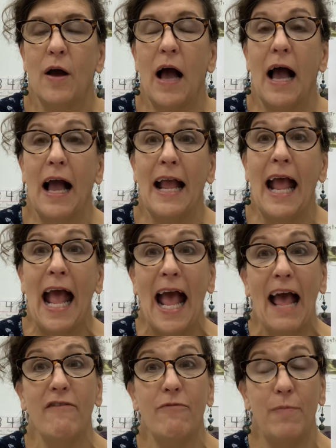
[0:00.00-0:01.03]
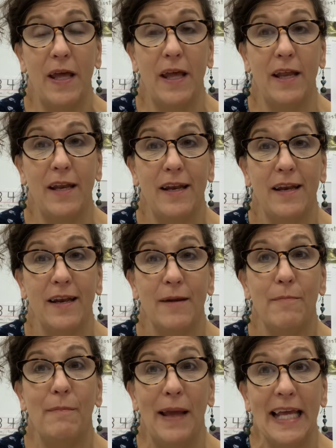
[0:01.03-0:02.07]
I have been
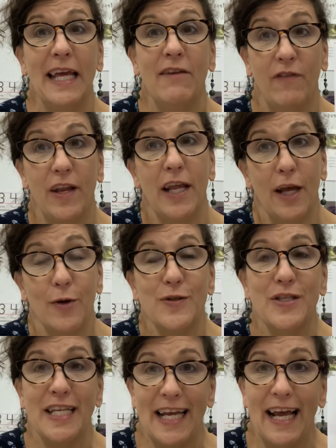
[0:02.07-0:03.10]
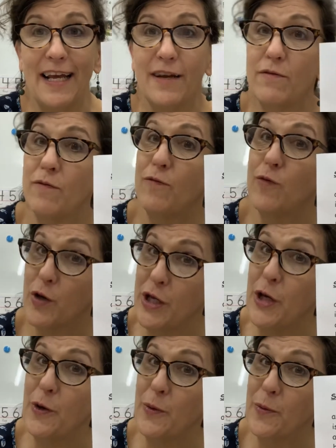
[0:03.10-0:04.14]
making videos today for
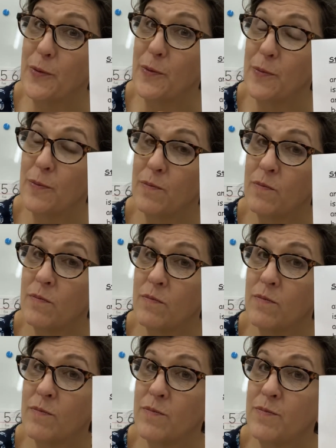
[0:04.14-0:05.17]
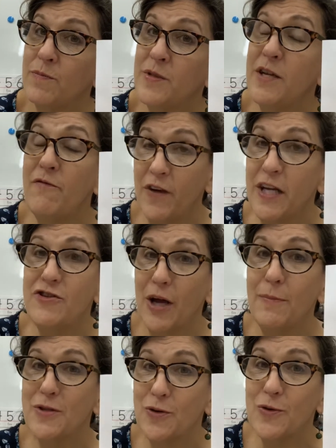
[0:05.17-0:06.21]
you to finish
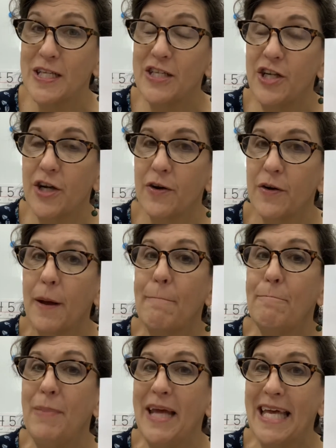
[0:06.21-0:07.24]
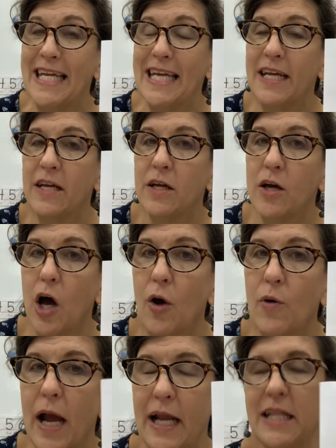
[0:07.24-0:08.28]
up school this year. Been.
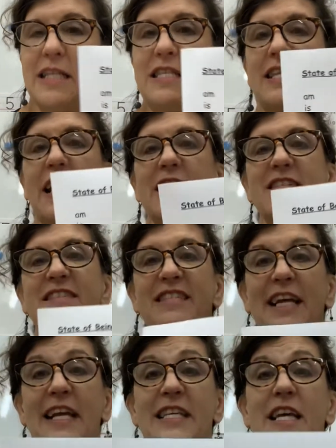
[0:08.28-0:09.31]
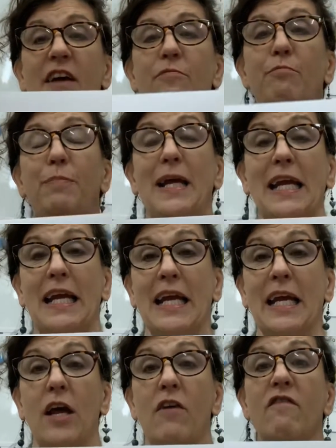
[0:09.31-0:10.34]
All right, let's say the state of
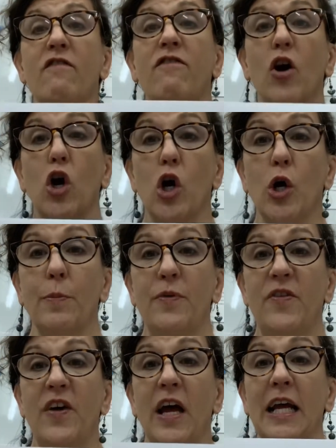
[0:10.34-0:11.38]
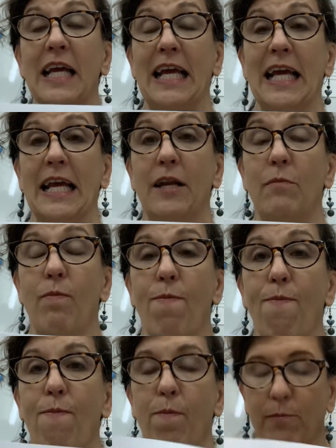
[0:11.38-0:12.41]
being verbs again.
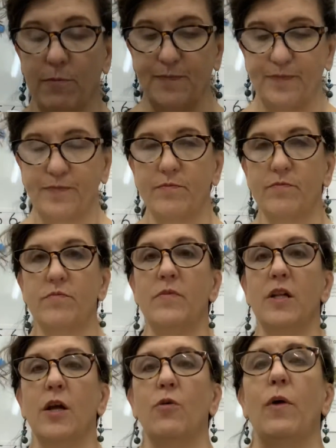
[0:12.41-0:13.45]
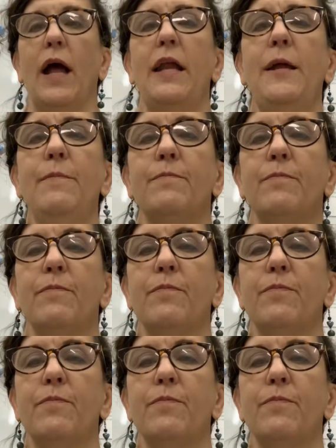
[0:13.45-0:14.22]
Ready?